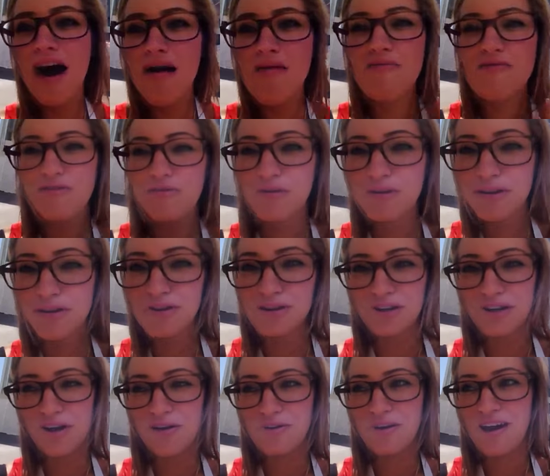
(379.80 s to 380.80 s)
I'm for real going
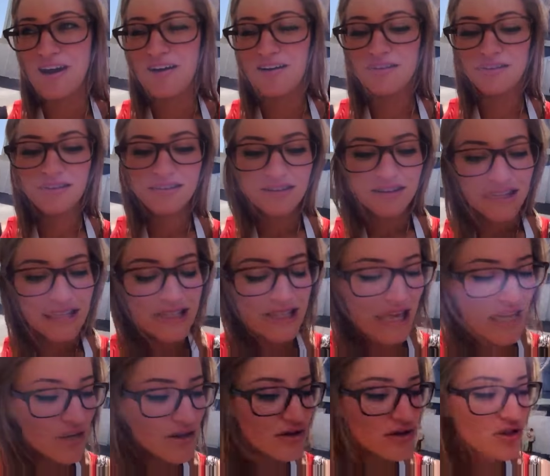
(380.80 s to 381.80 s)
to go now.
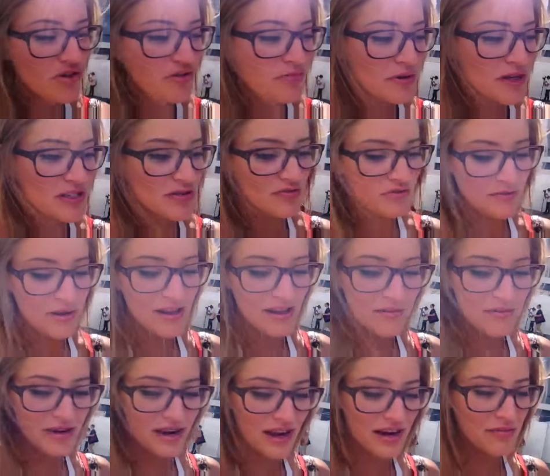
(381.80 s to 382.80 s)
Thank you so much for my
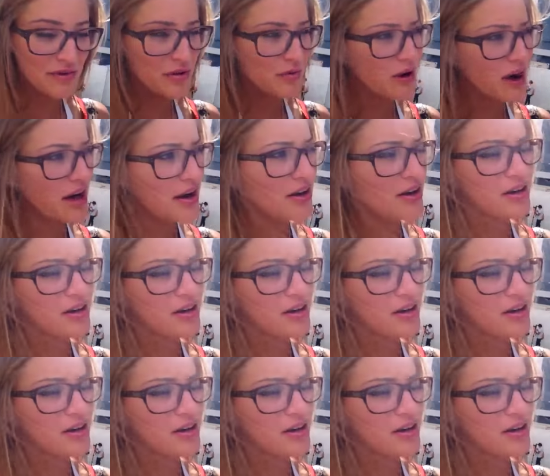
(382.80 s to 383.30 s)
lemonade and my water.